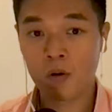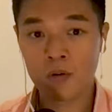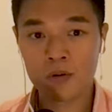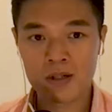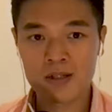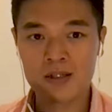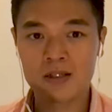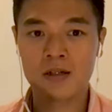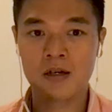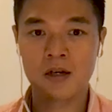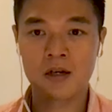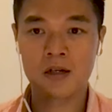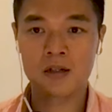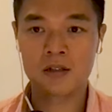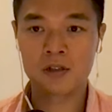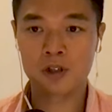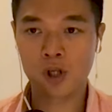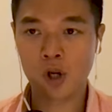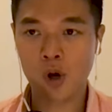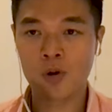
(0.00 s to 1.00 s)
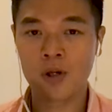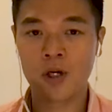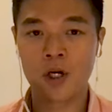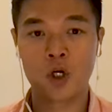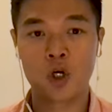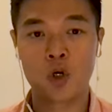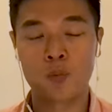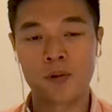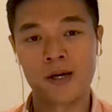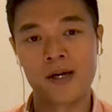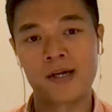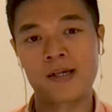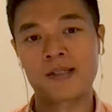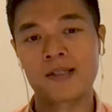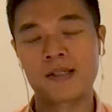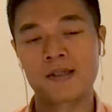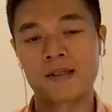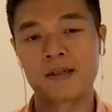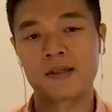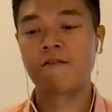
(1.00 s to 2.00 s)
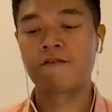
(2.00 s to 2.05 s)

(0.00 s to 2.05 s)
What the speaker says: all this slowly accumulated.